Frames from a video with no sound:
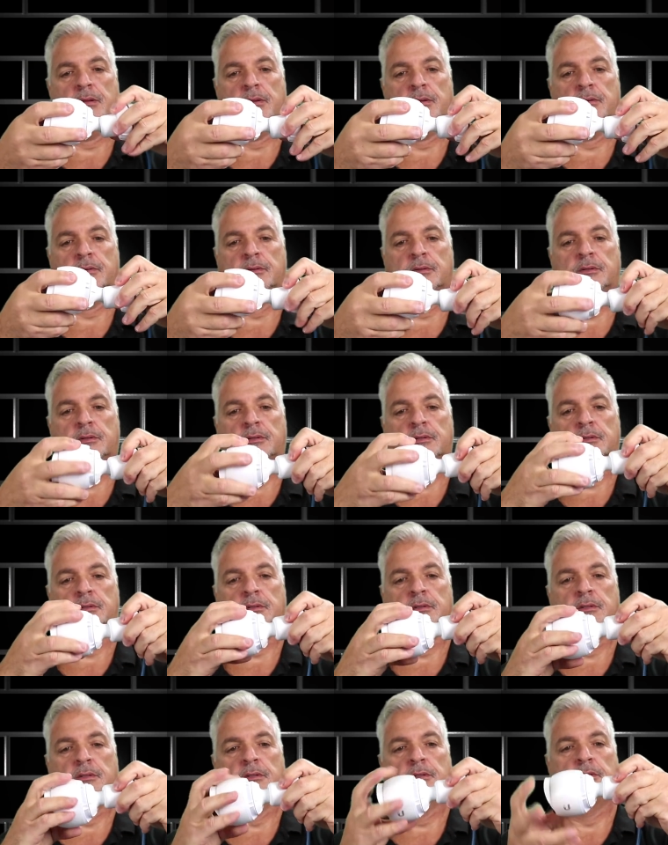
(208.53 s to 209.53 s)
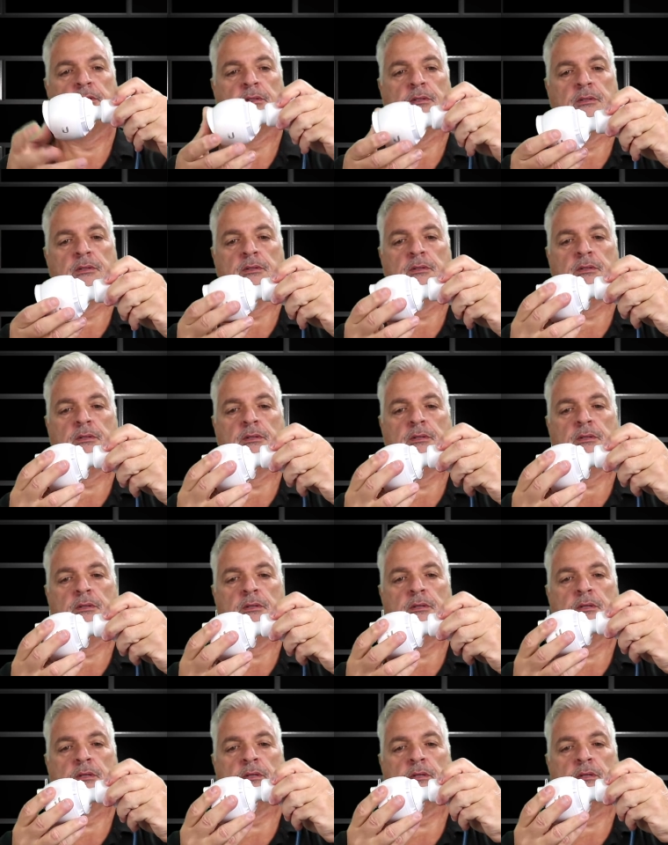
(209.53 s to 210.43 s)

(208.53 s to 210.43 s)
(silence)